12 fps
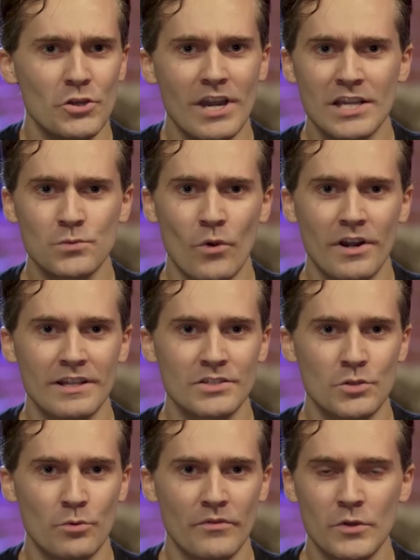you guys wanted
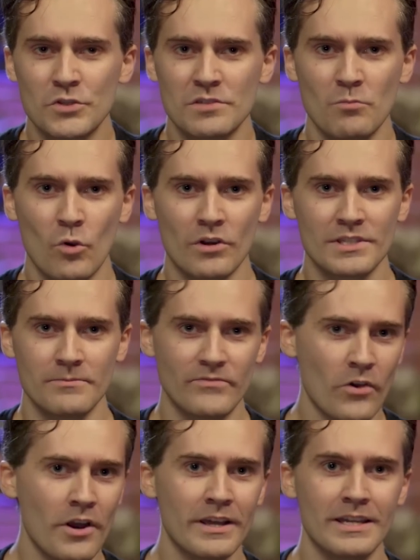us to review some more
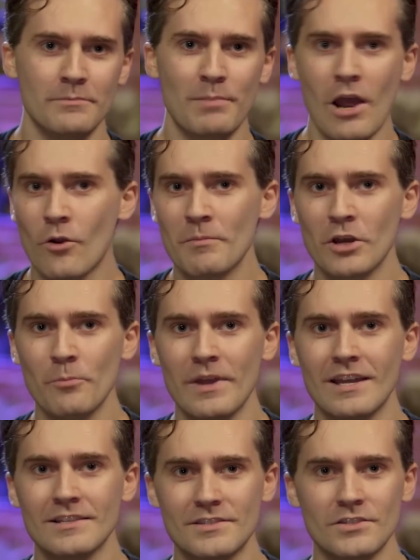symphonic and power metal
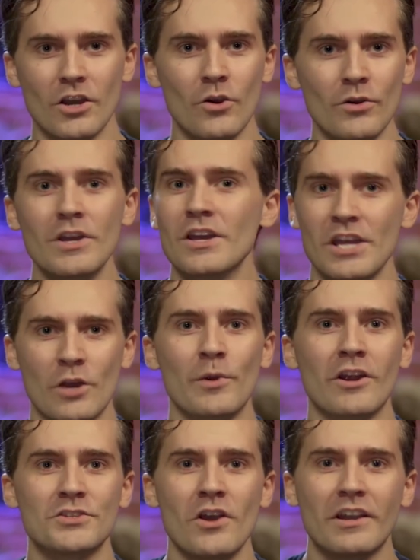bands, so here we
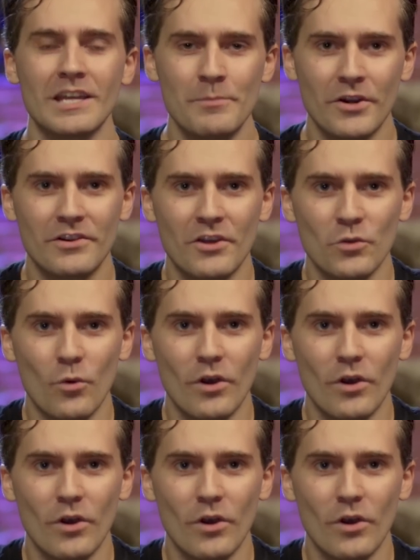are talking about another